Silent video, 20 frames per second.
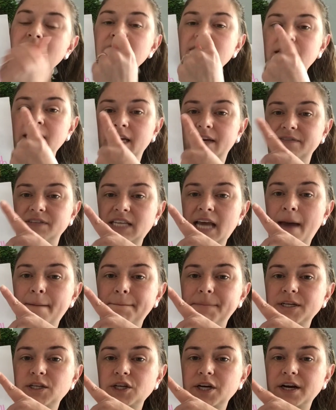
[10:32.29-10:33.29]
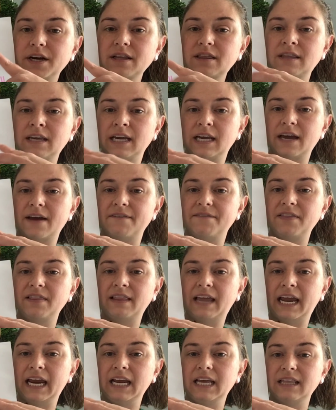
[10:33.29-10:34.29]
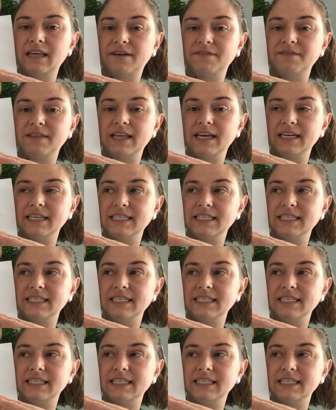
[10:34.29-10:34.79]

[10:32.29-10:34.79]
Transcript: Think of temperature, think of length of the